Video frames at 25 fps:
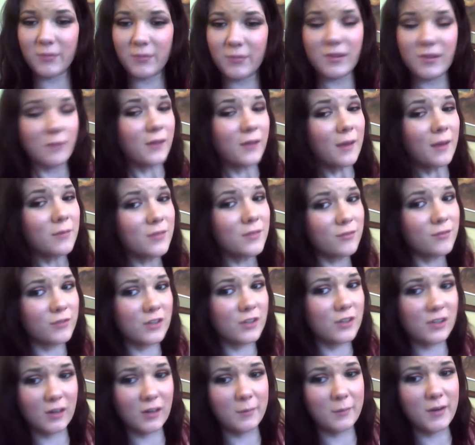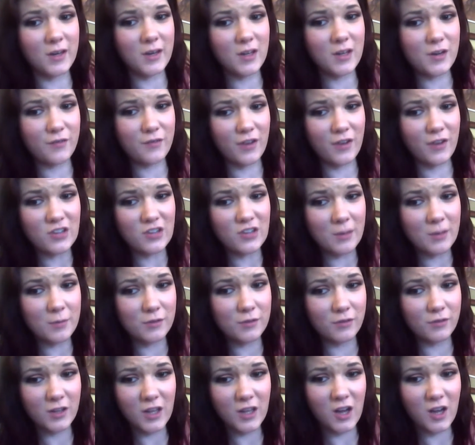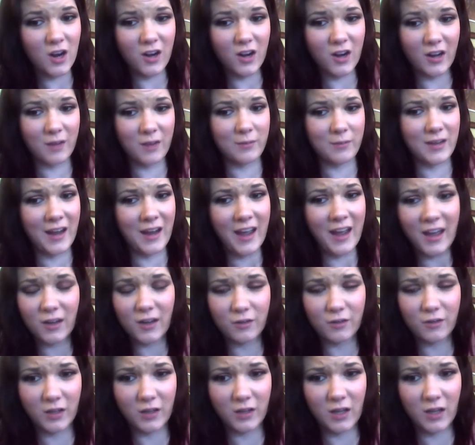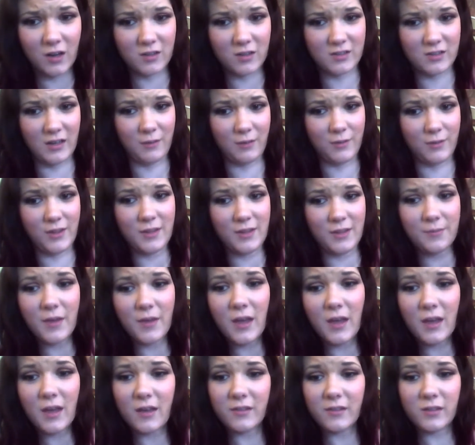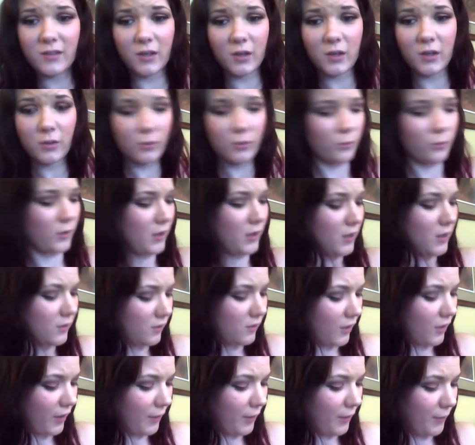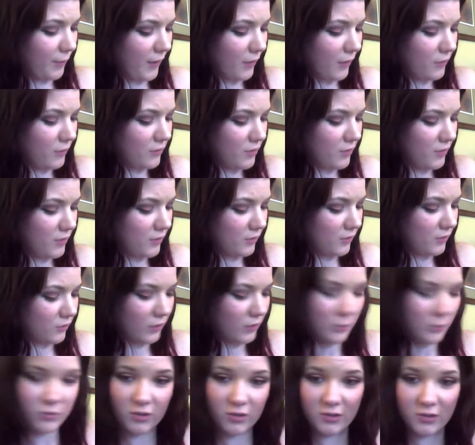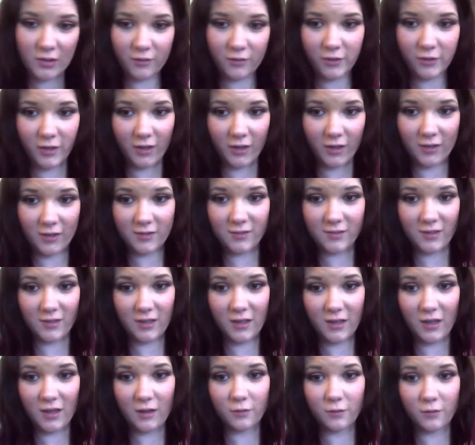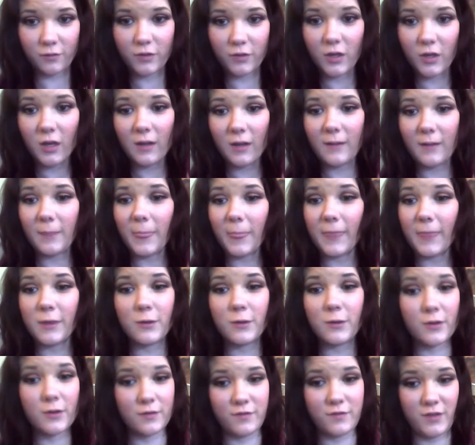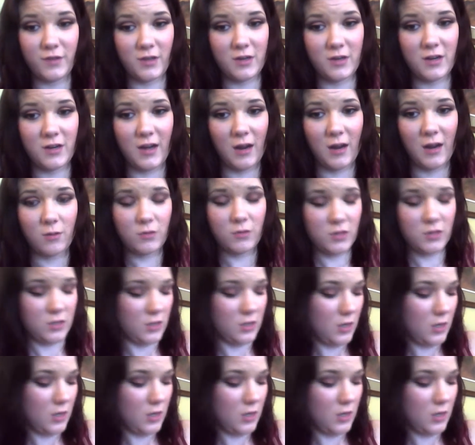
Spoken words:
Sometimes determining your face shape is really hard. I mean, I had a really hard time with it. So we're going to talk about the descriptions of it and see if you can figure it out.